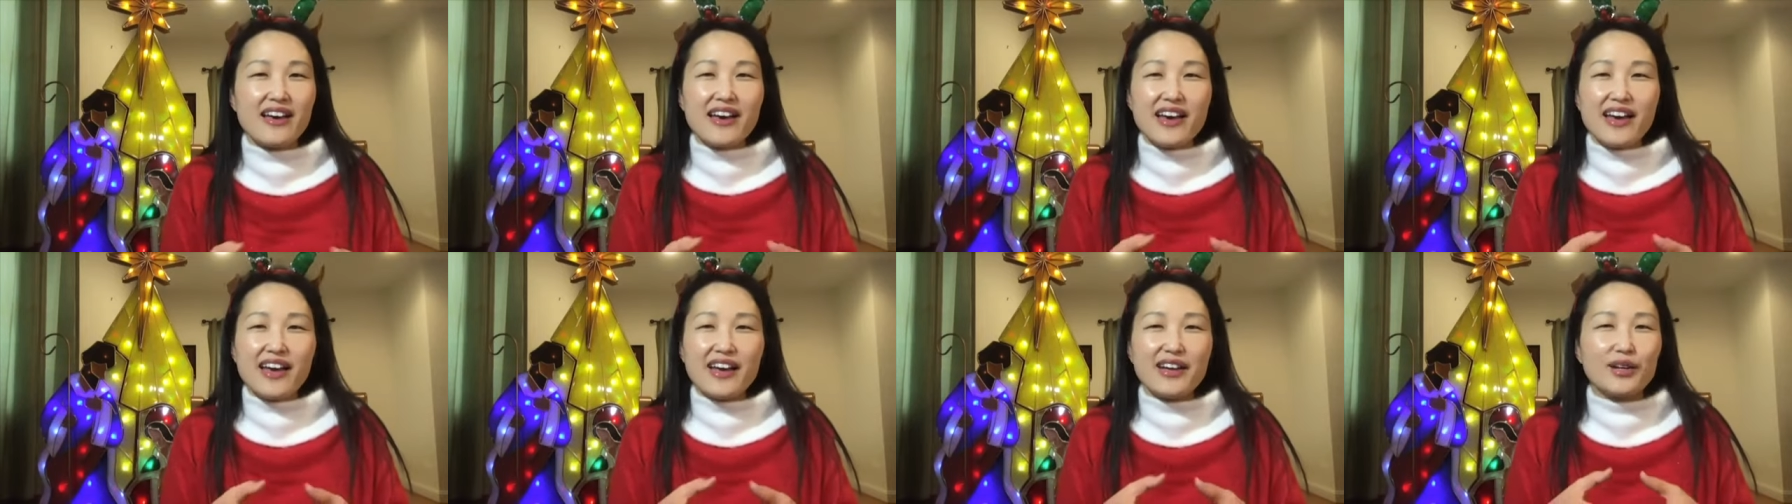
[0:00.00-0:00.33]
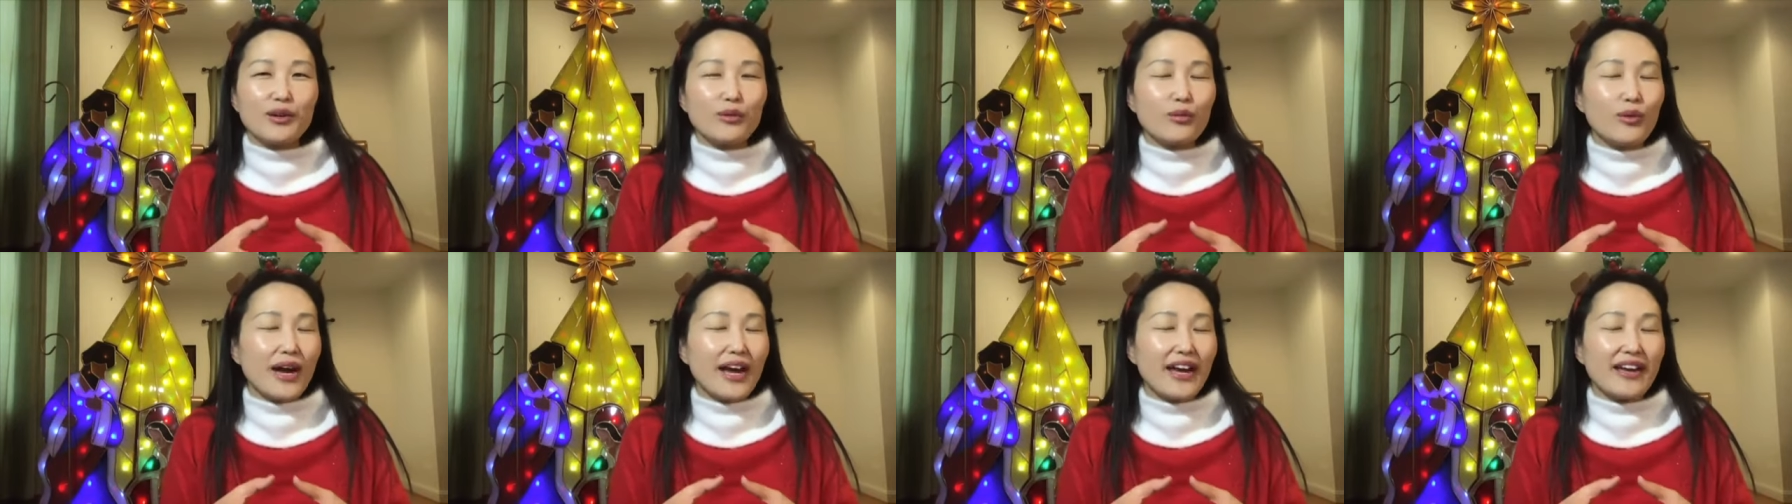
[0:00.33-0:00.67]
in a
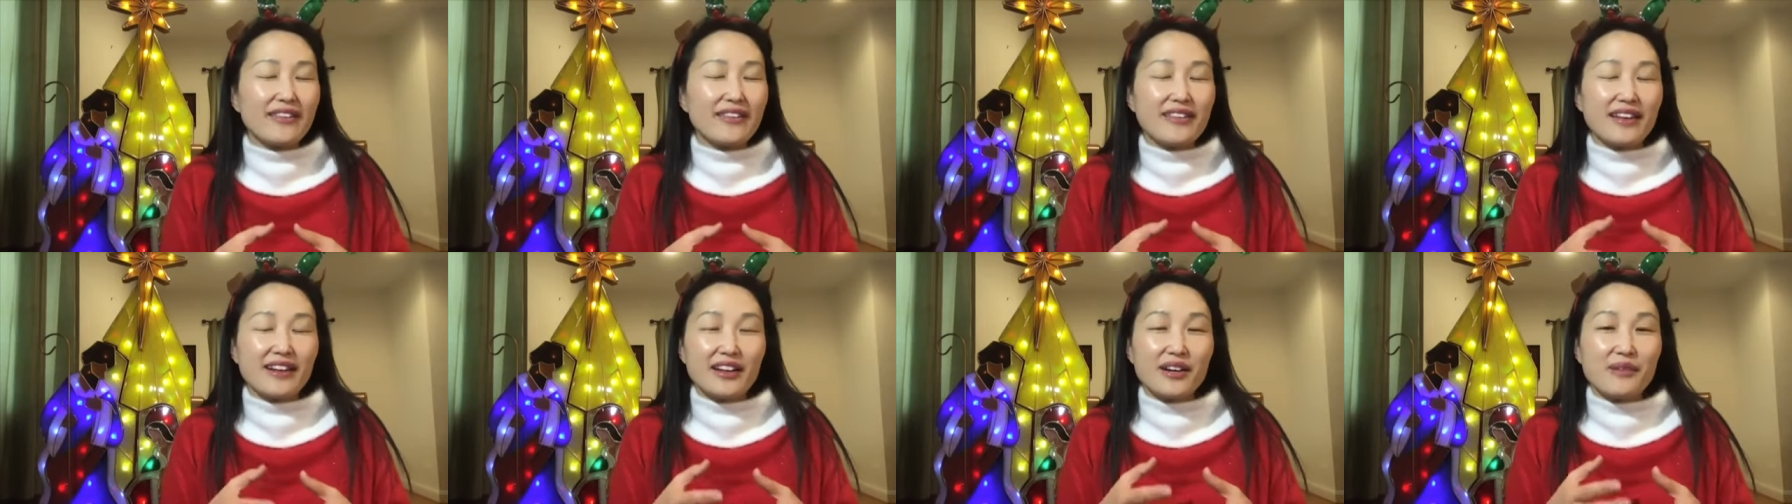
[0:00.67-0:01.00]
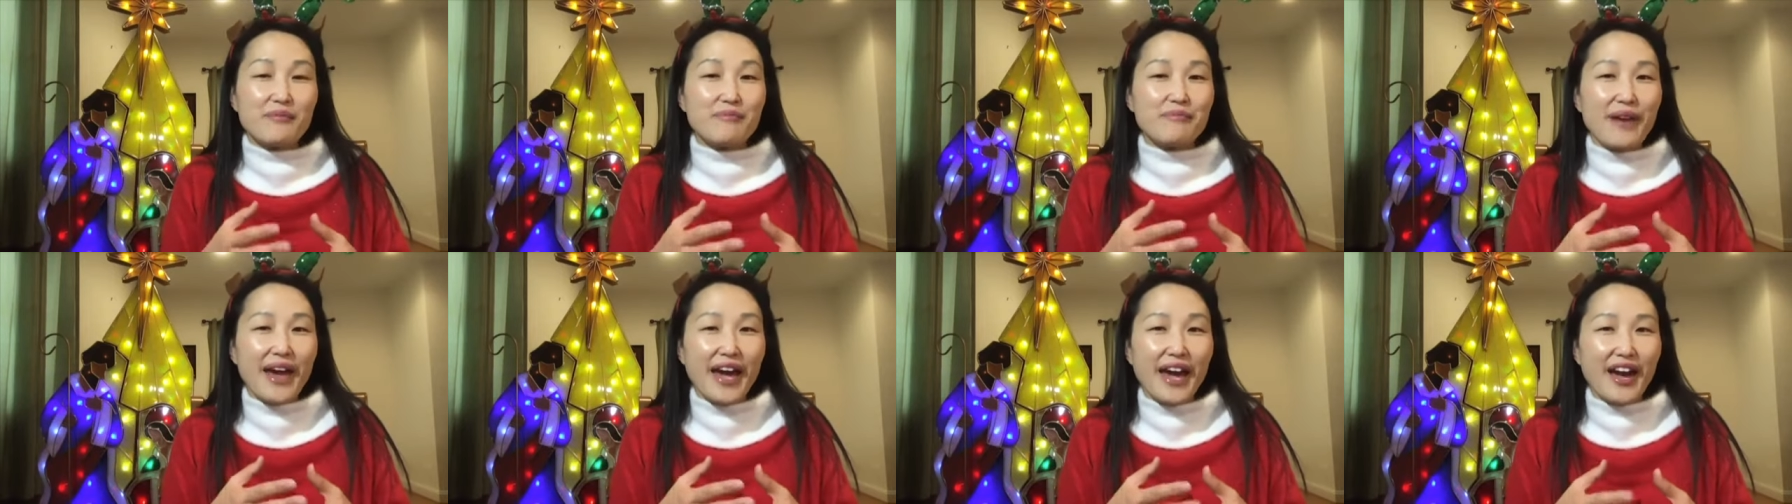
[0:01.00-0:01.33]
way that
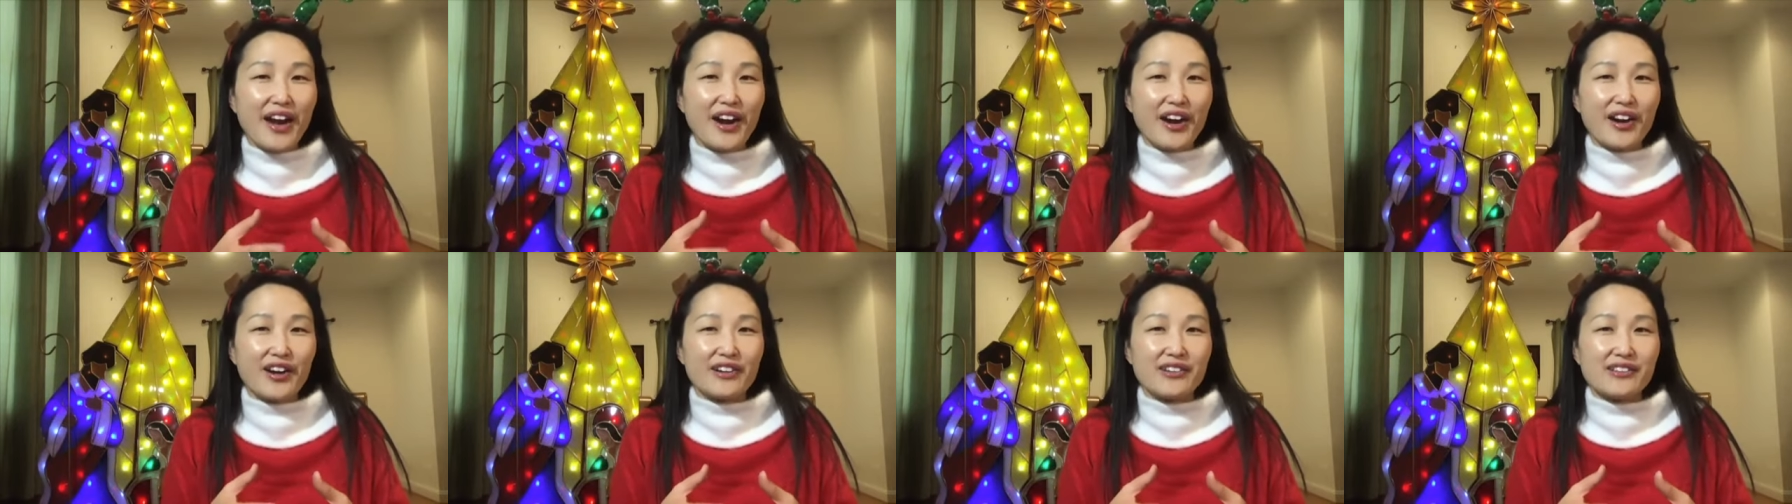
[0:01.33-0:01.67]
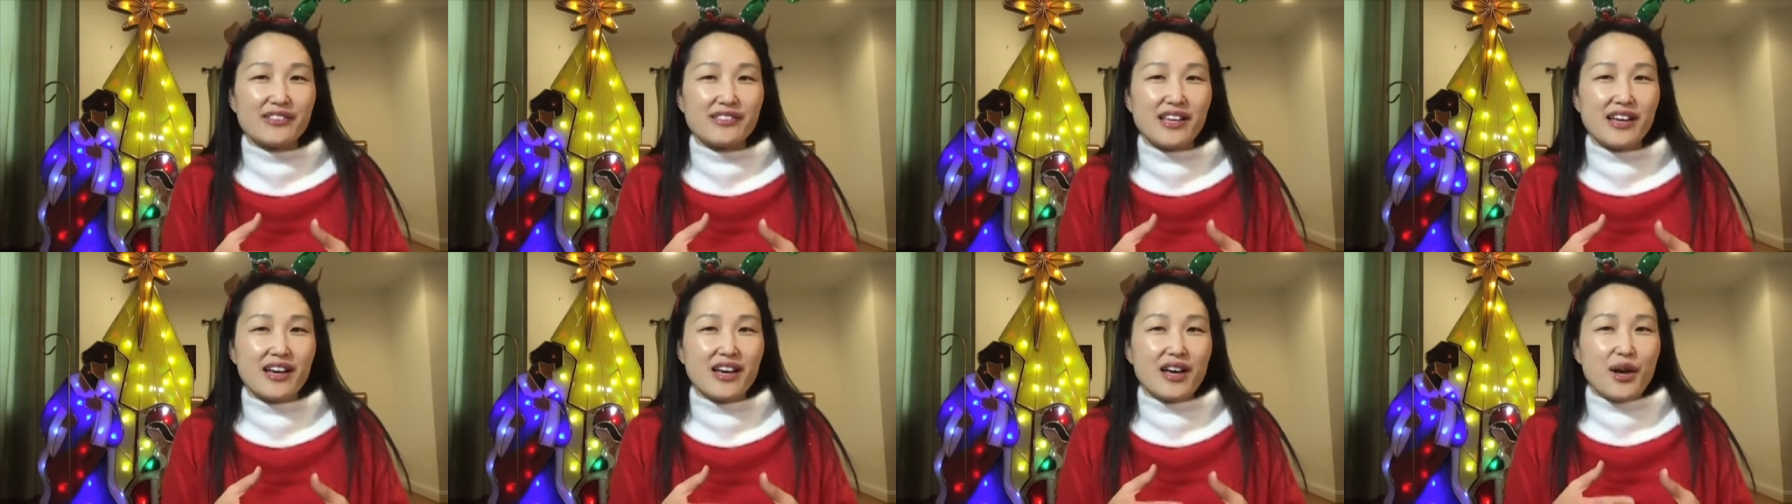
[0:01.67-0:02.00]
compares
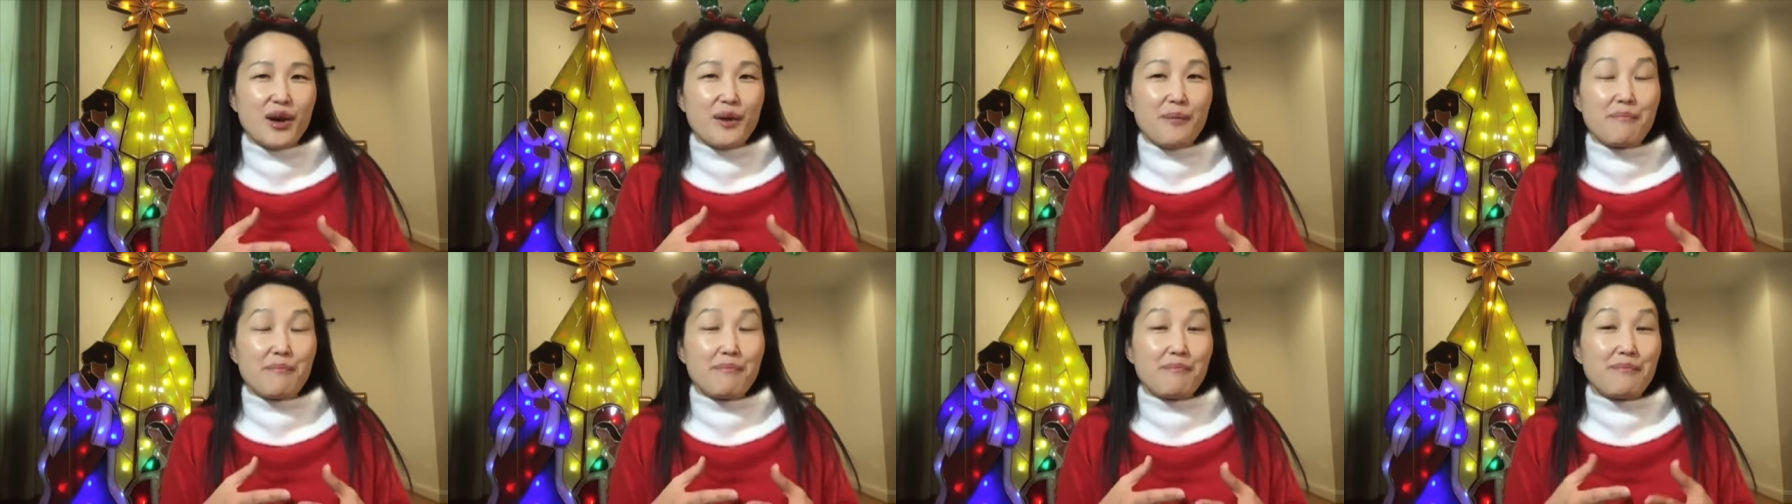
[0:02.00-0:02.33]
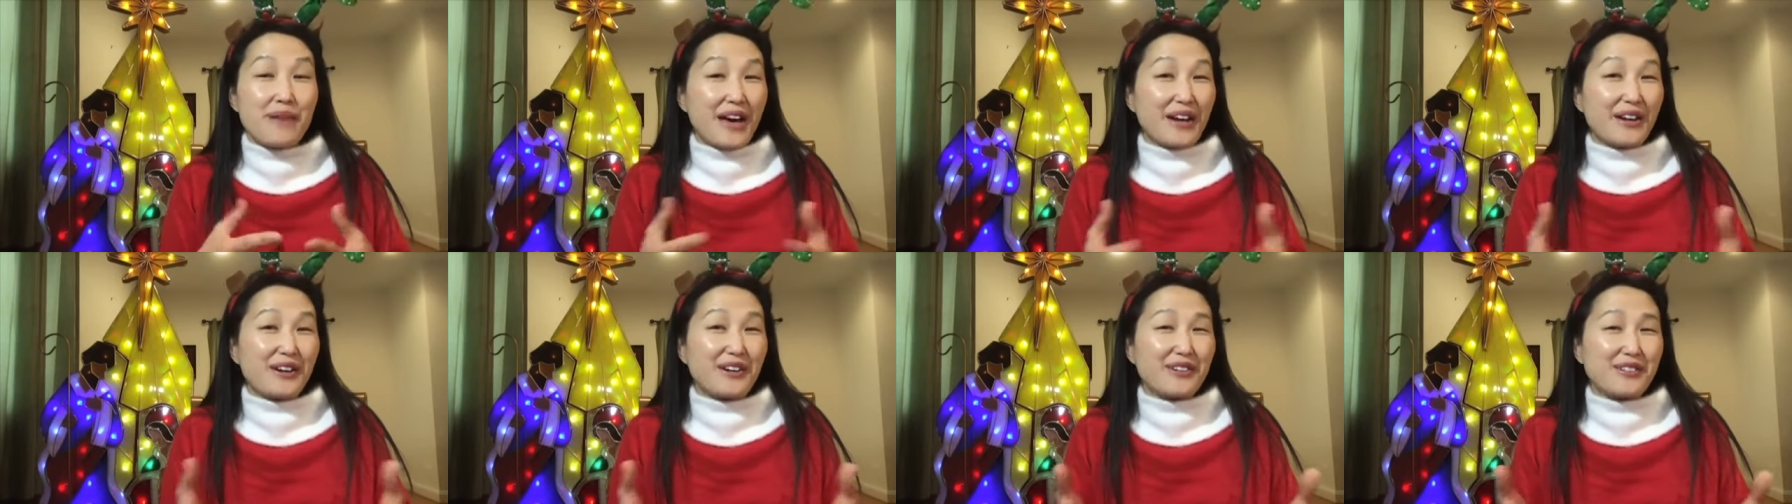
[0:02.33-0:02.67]

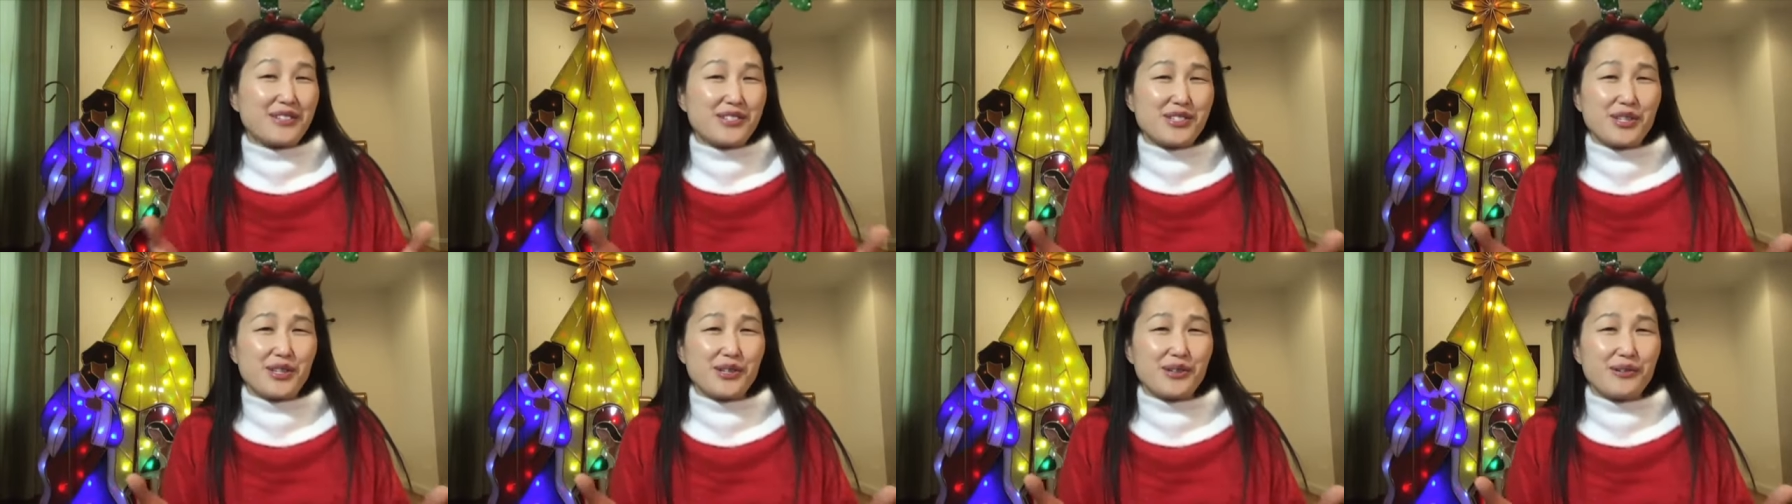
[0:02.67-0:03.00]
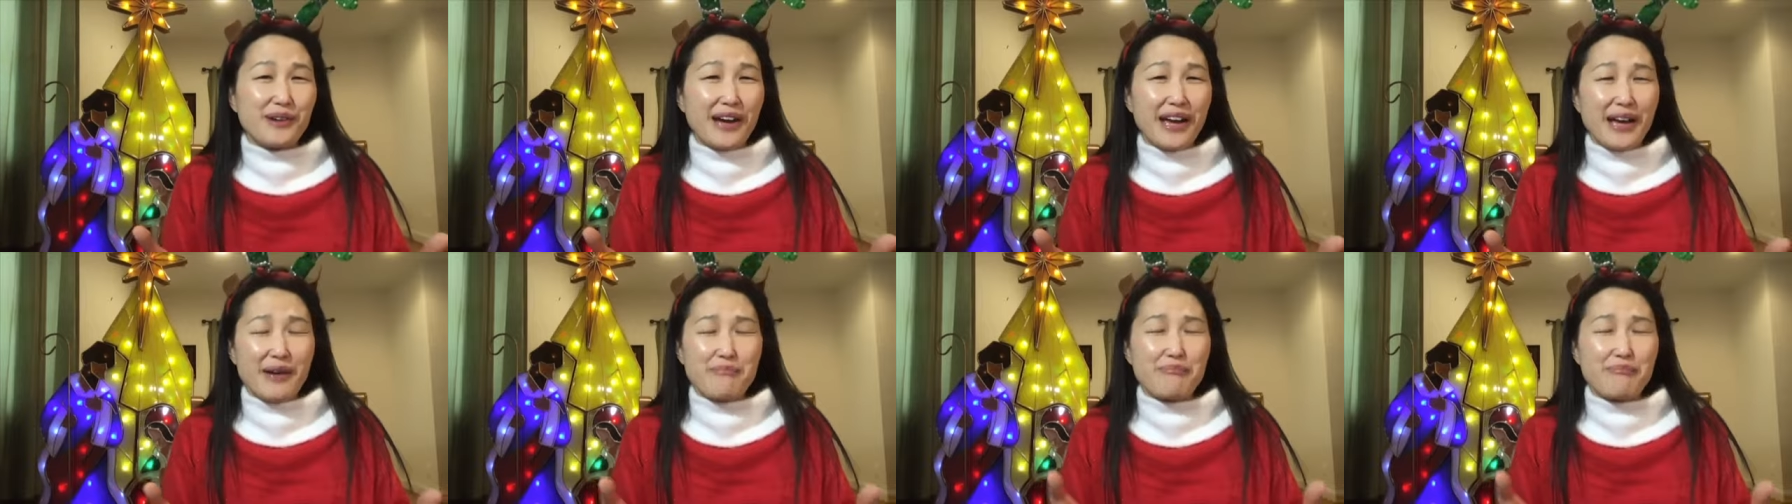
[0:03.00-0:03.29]
better to a